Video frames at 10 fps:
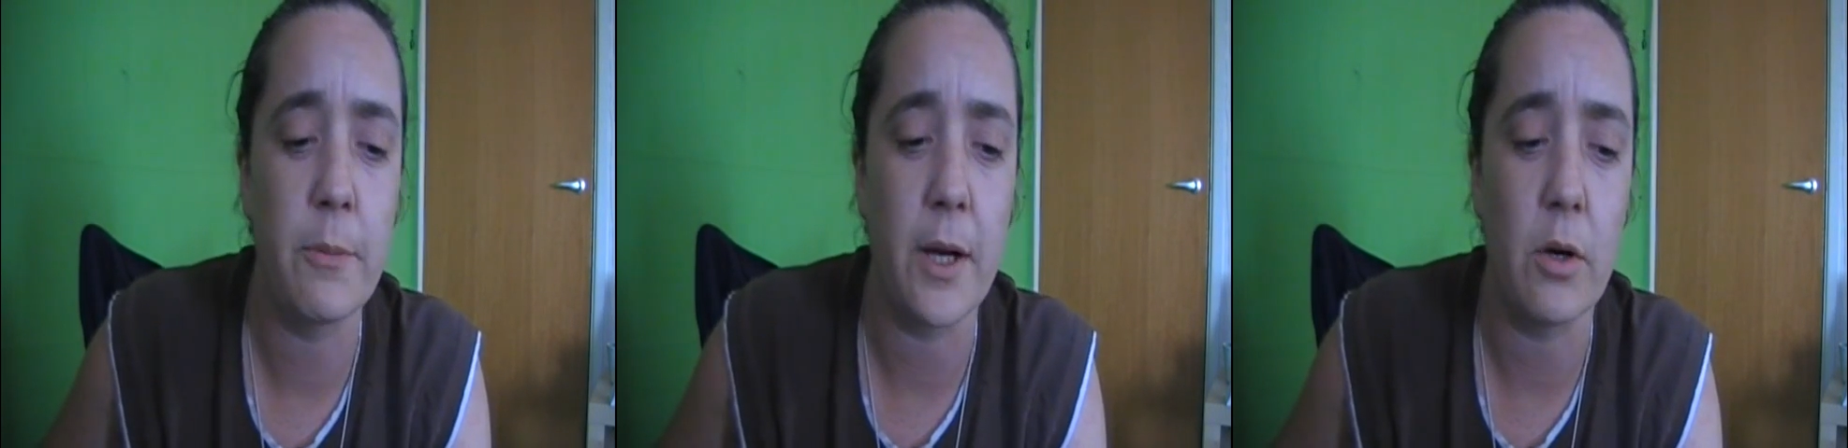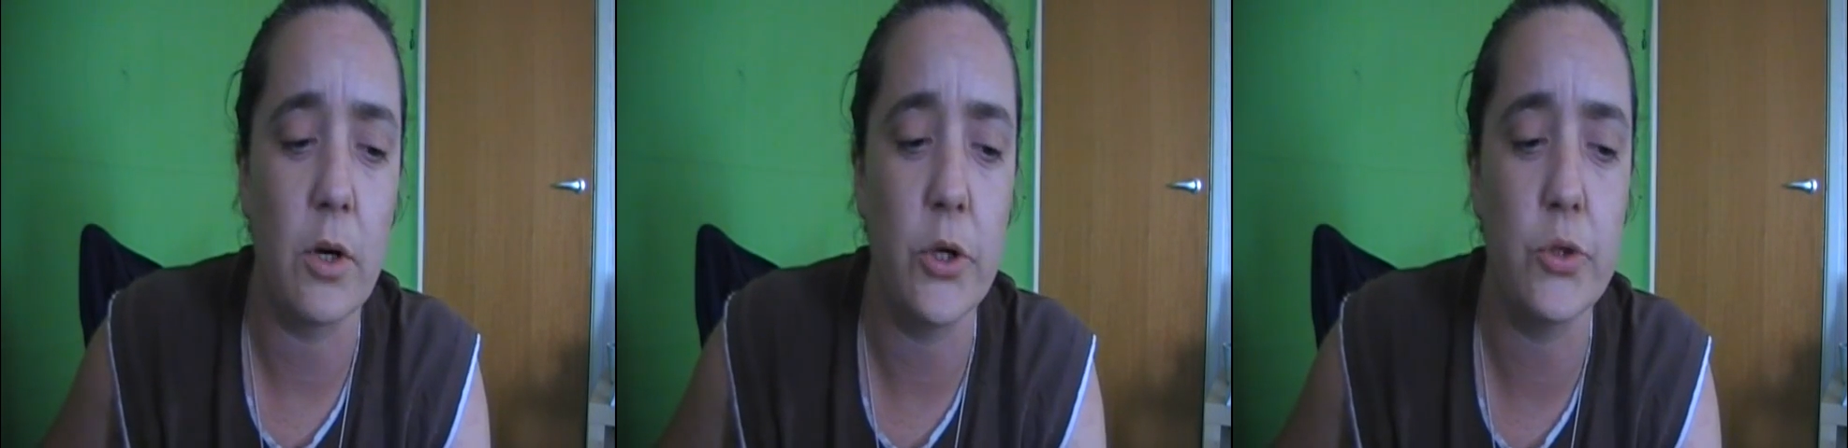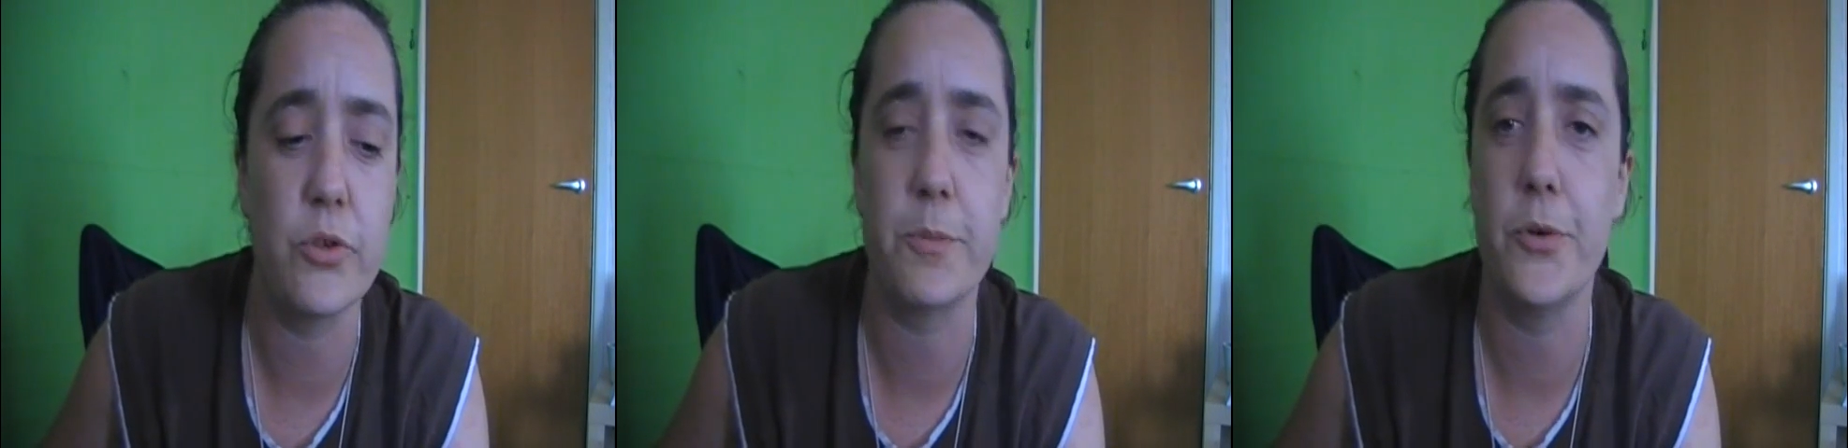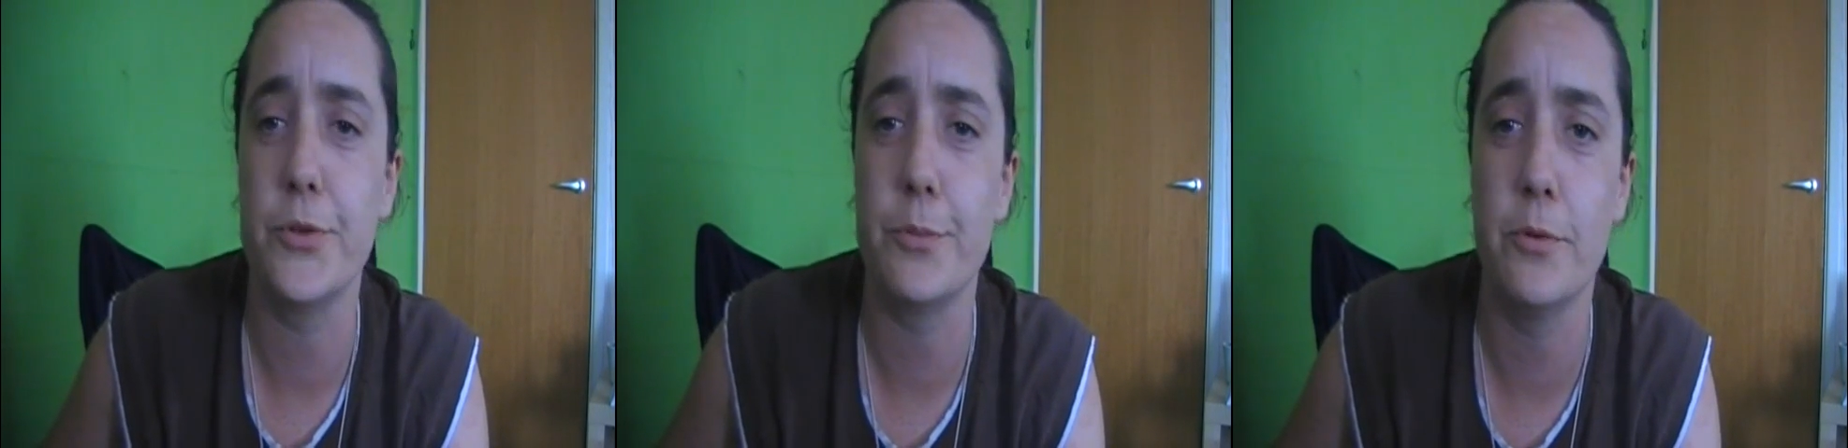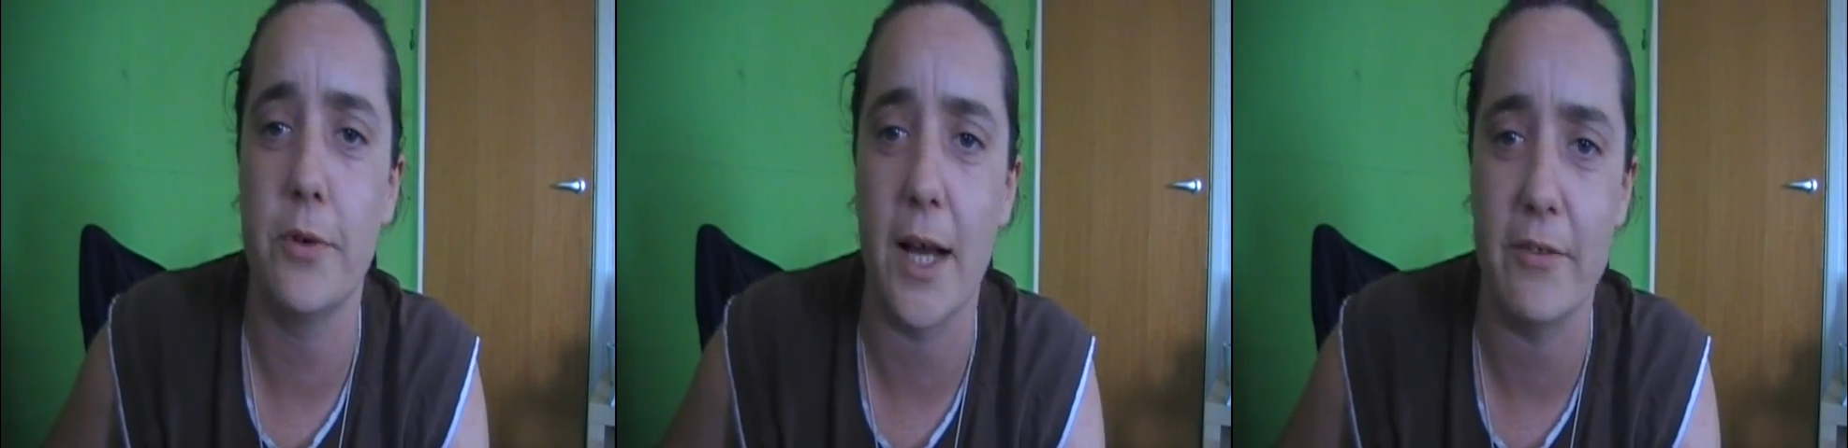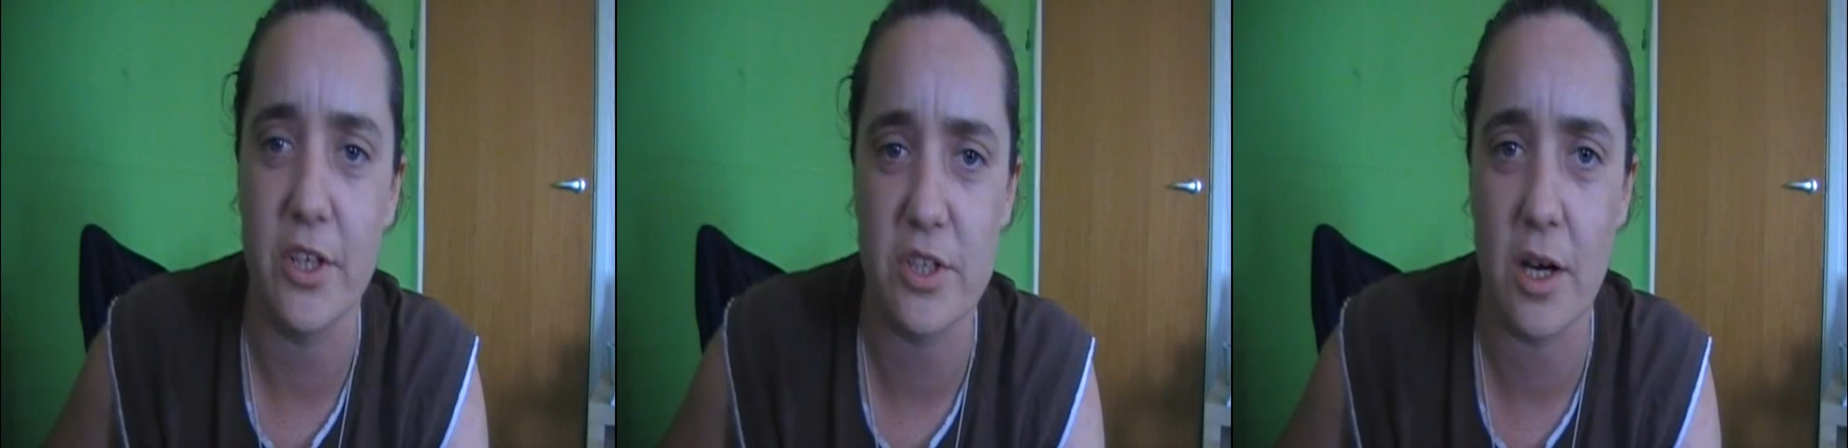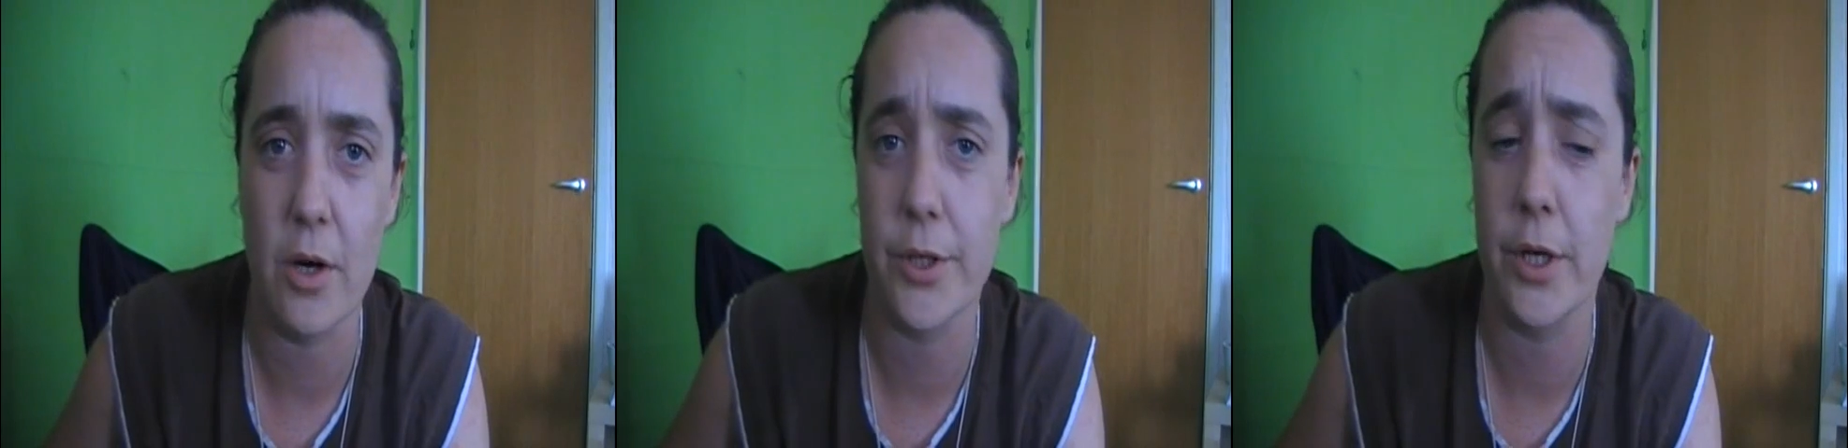about who's responsible for having the
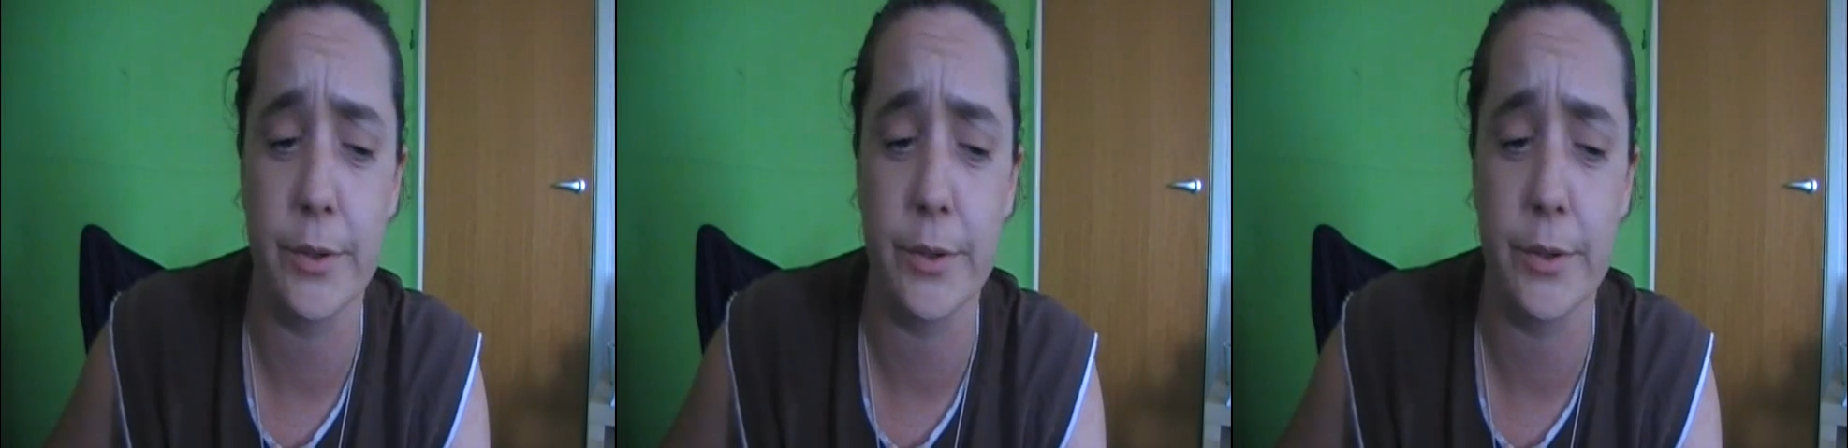child